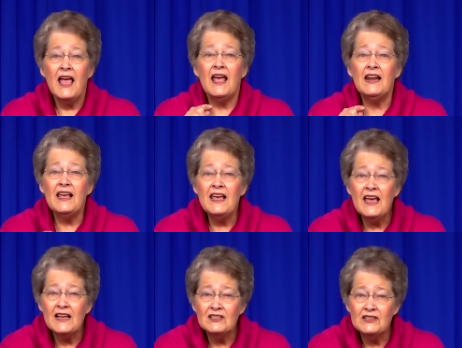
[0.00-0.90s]
and He
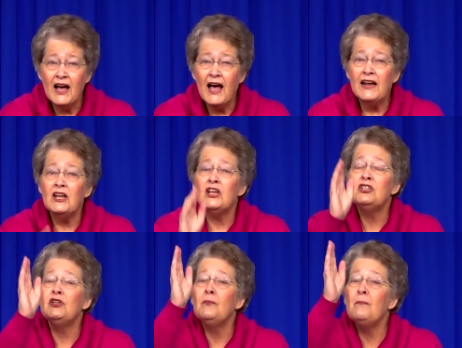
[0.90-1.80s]
has died
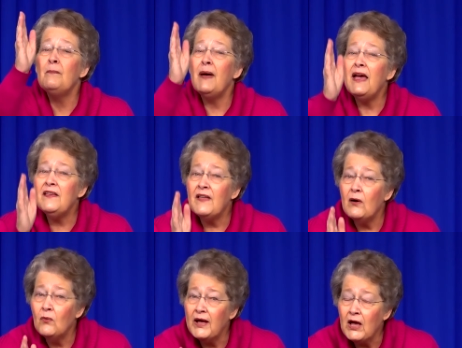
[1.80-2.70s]
to make
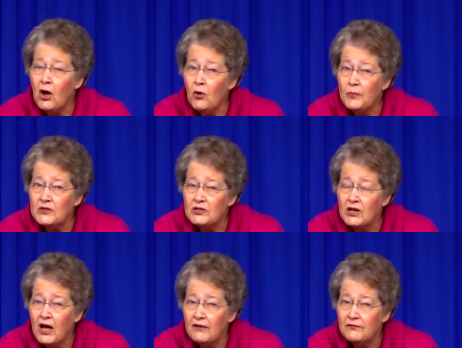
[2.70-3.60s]
that way open to
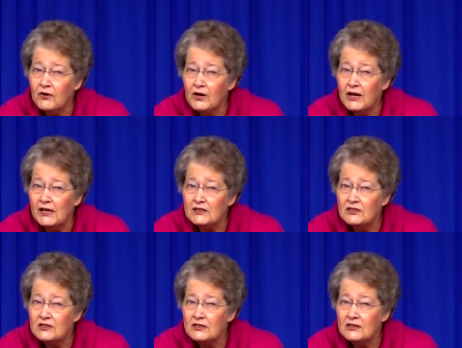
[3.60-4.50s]
God for
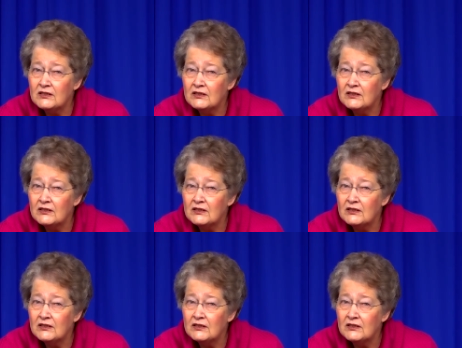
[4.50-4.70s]
us.